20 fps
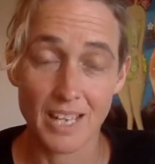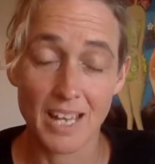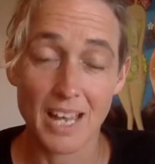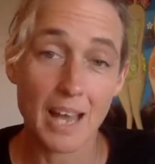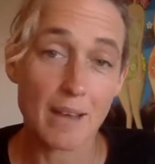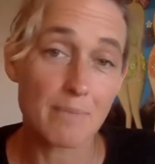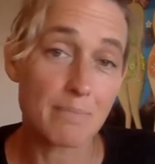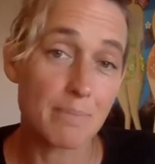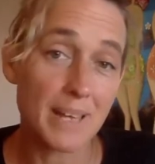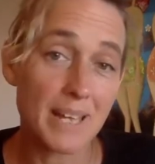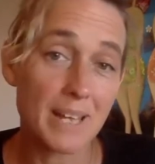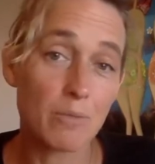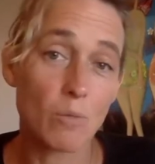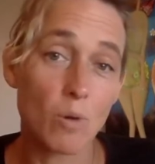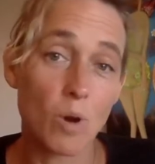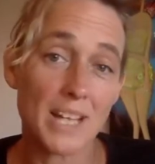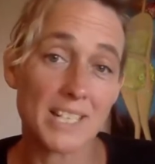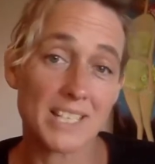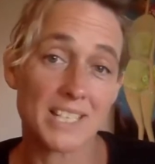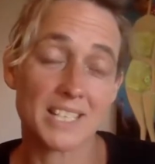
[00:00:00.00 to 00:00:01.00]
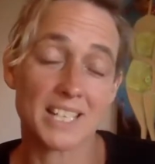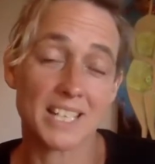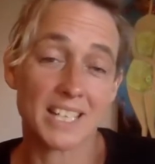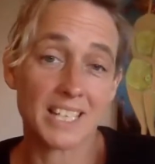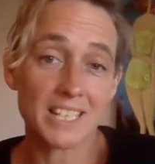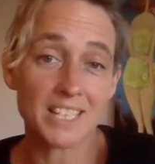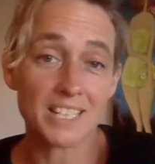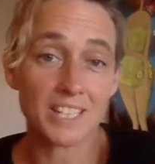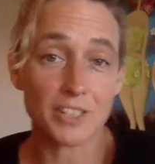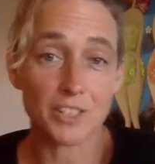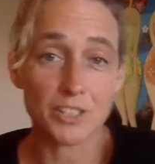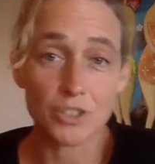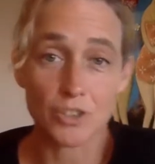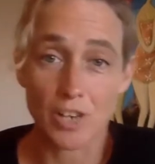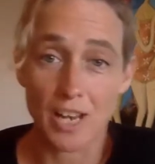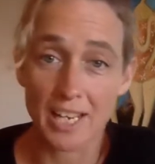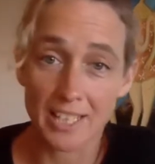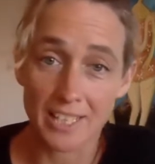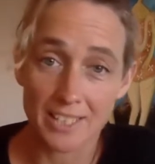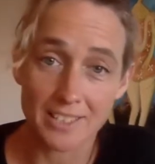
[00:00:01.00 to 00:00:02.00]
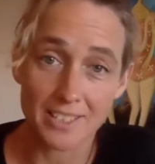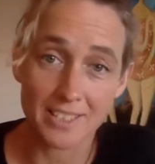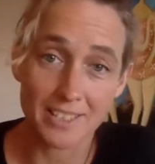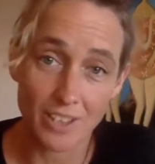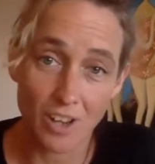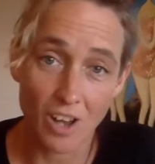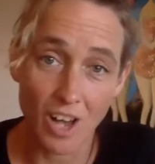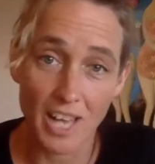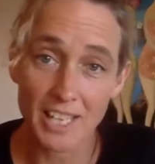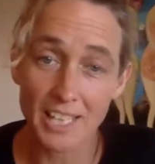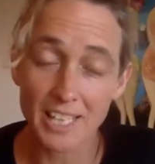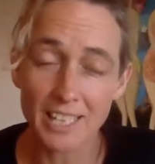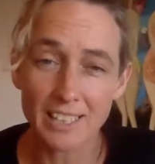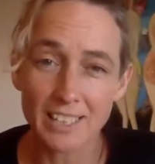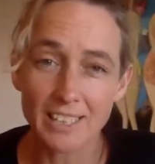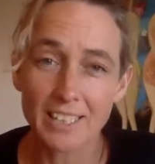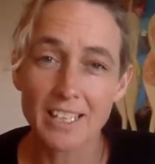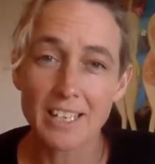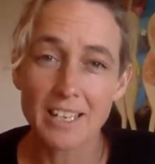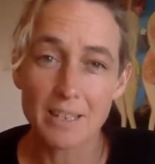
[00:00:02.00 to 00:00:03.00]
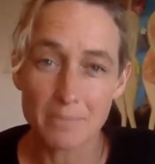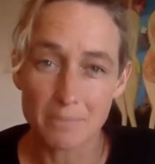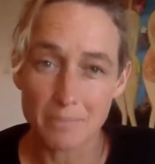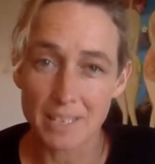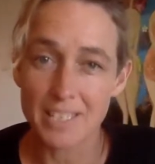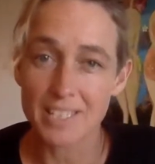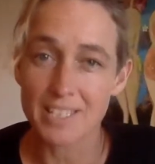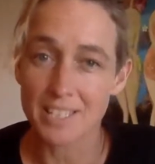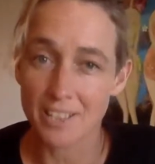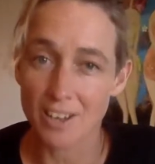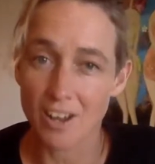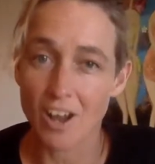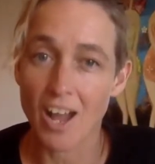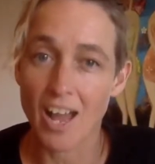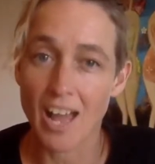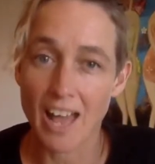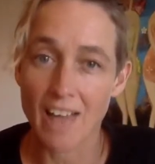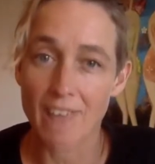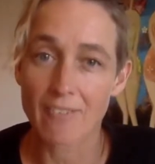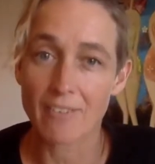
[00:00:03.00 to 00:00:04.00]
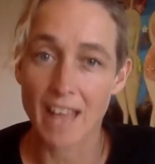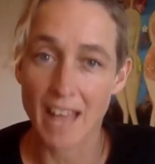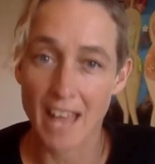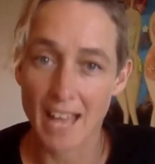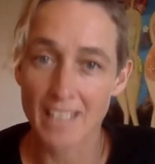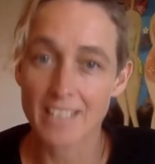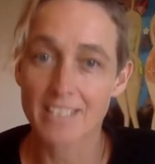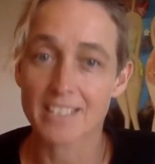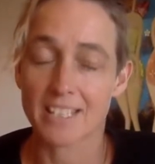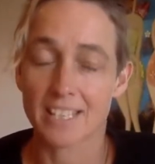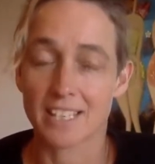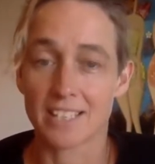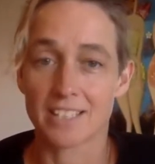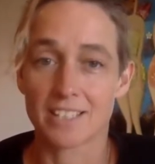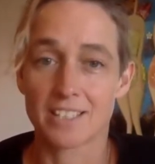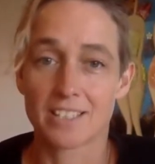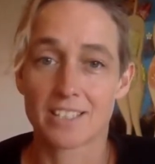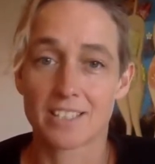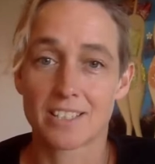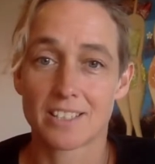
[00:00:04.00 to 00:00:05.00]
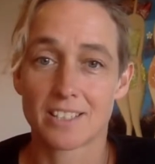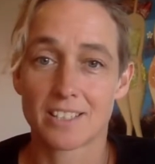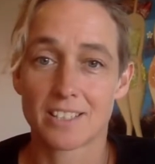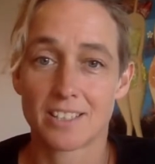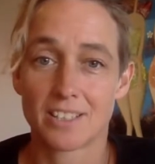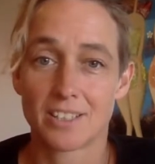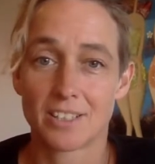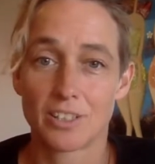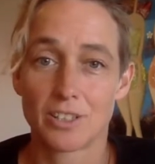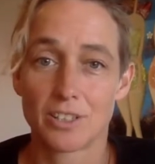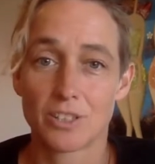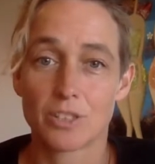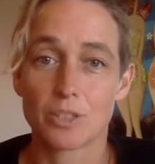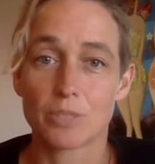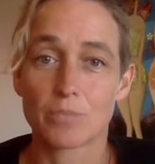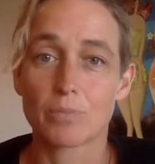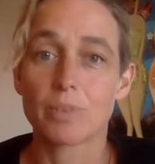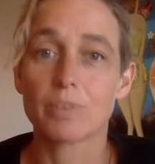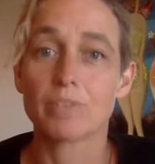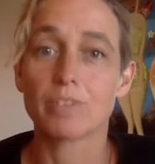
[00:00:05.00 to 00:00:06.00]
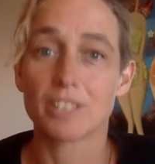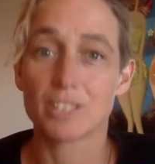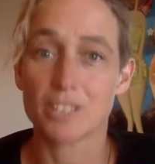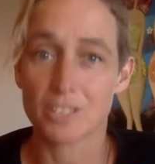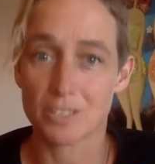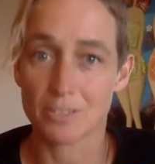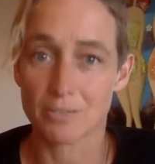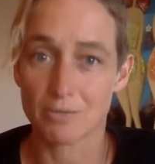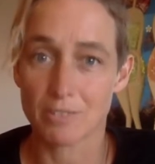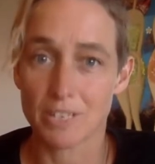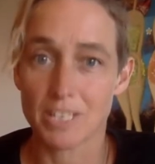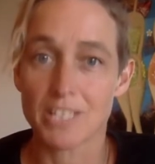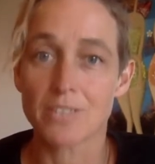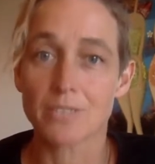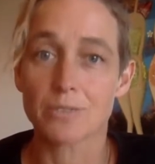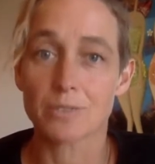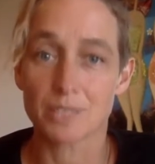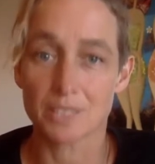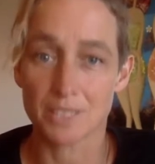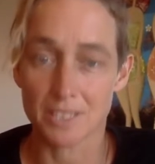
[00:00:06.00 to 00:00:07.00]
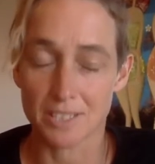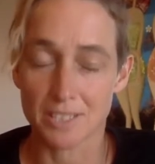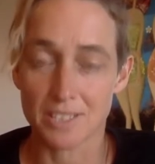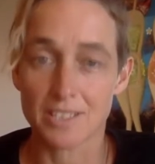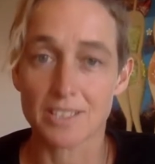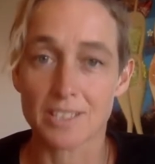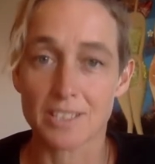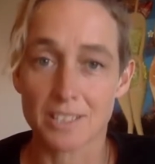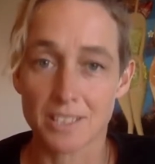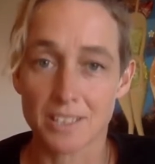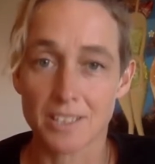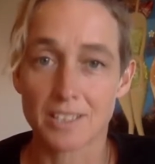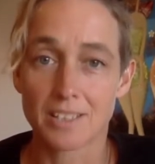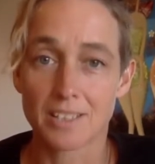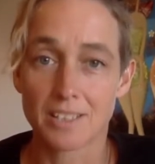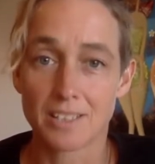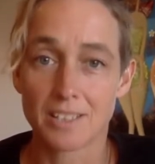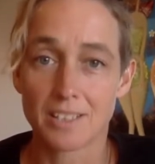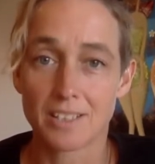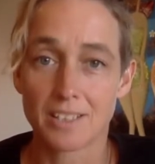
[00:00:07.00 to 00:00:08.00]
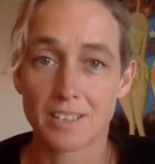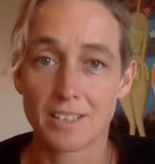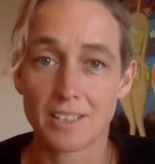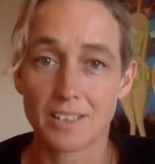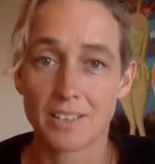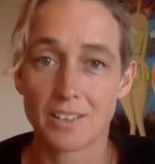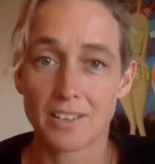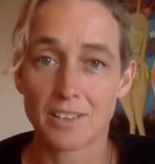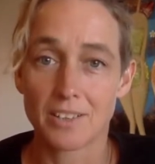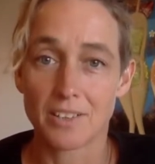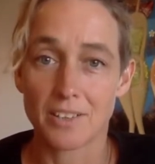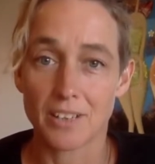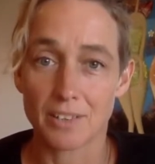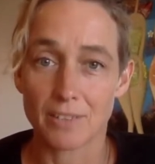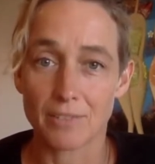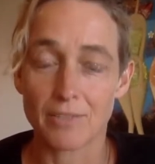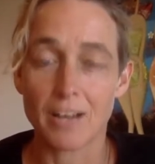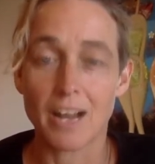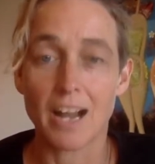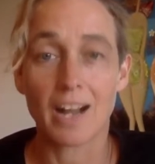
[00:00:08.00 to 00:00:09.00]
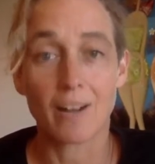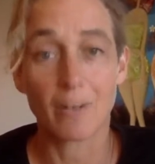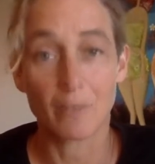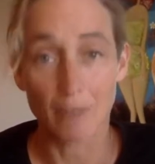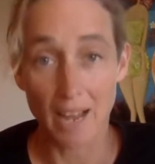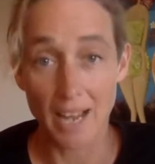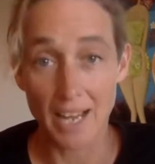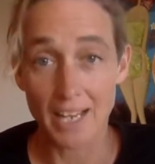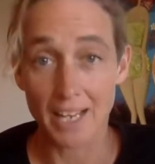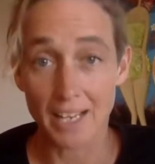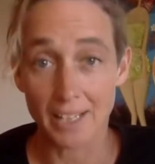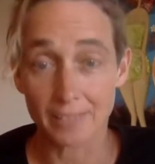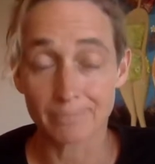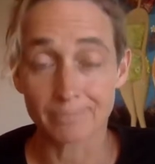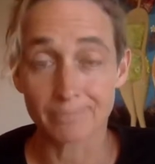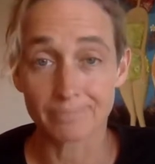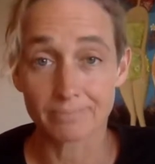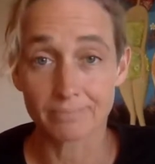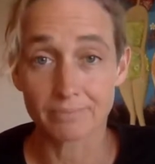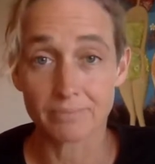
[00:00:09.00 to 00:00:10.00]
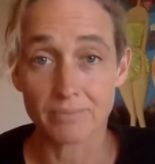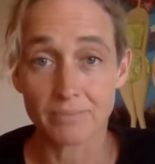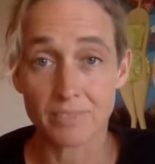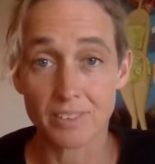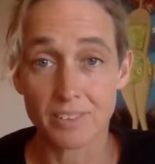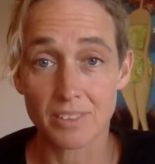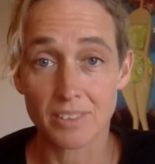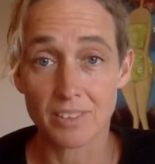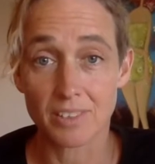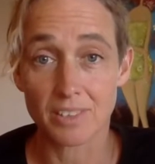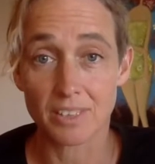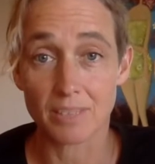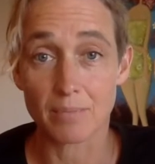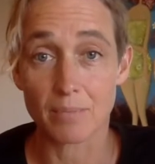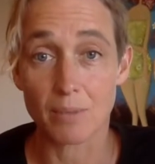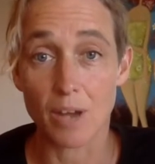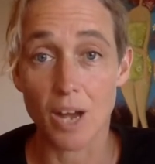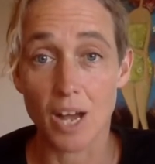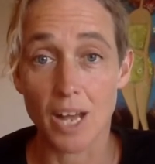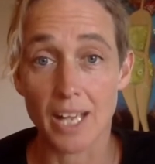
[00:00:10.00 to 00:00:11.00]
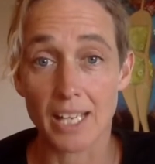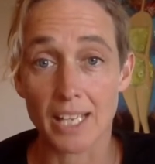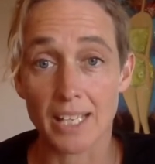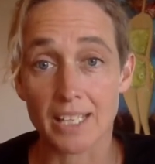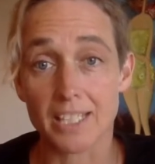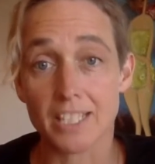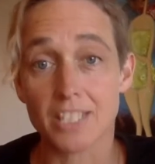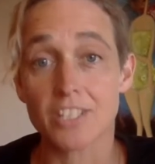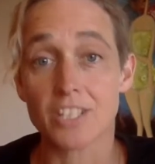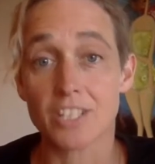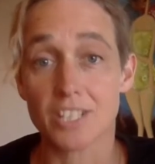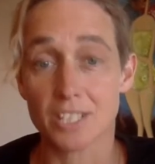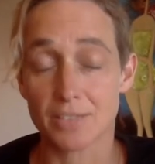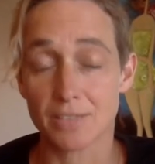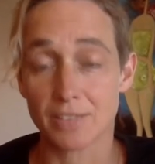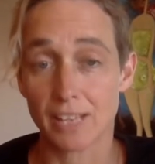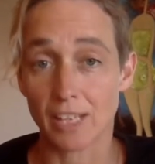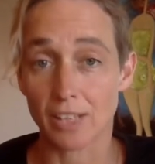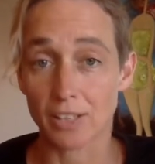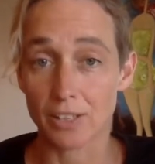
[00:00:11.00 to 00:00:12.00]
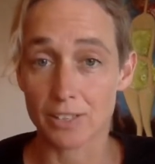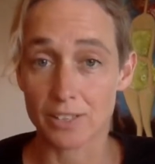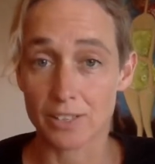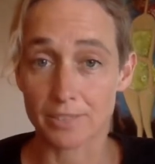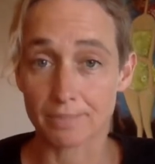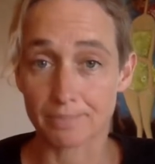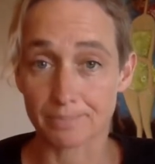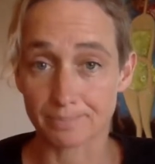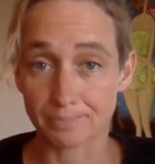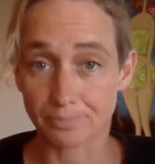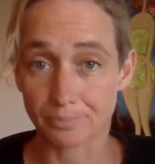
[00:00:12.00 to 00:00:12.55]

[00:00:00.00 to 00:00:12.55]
And being white-skinned in Australian society means that I have access to privileges and resources that are far greater than my Indigenous fellows.